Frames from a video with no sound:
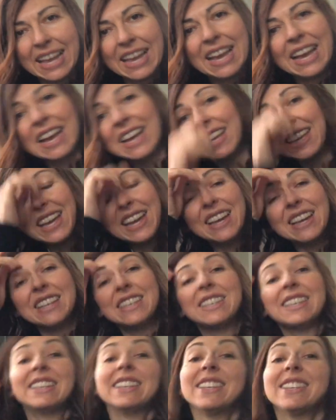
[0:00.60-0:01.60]
Hi
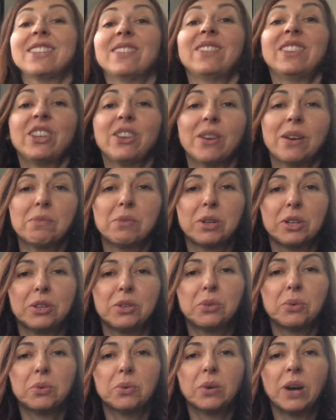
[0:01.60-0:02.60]
guys, in this video I'm going to
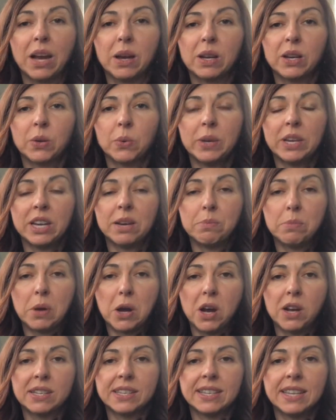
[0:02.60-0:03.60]
do a quick
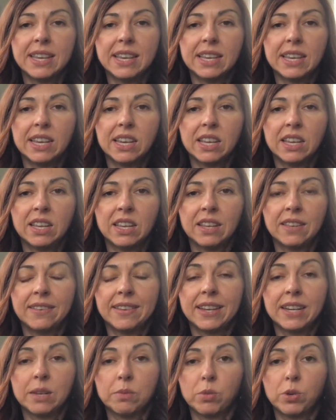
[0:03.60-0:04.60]
unboxing and
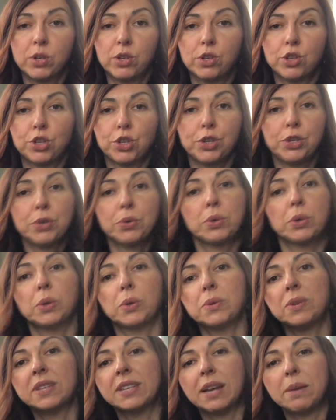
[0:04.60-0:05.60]
then I'm going to show you
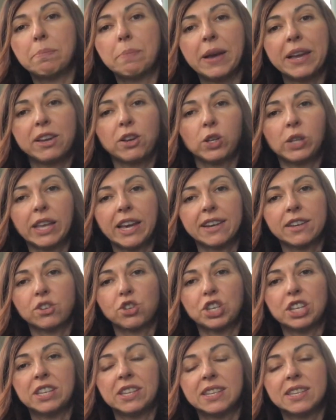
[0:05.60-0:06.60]
close up my
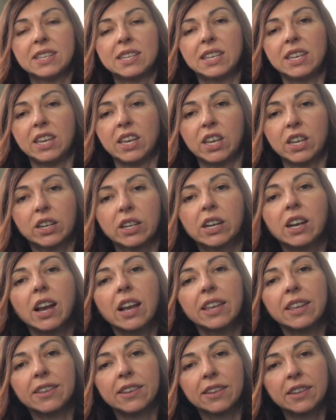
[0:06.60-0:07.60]
collection that's here
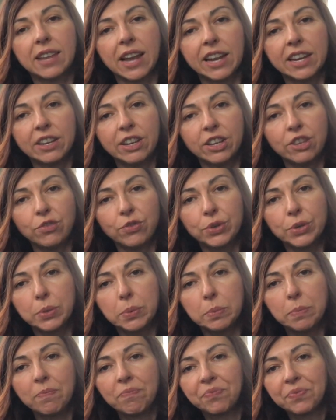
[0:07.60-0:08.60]
in the dining
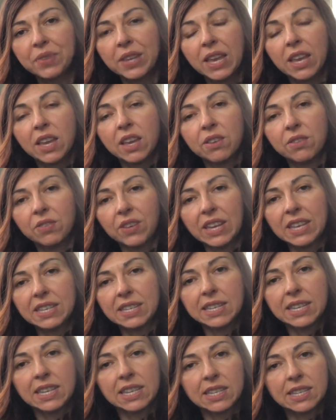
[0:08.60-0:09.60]
room
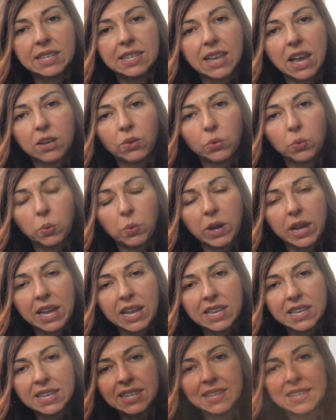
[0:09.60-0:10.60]
facing
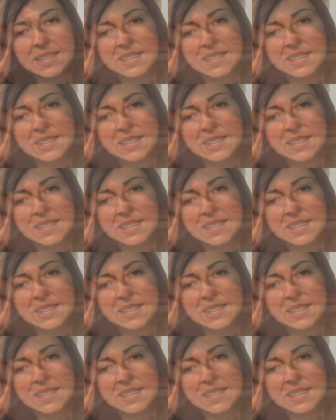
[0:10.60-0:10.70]
southwest.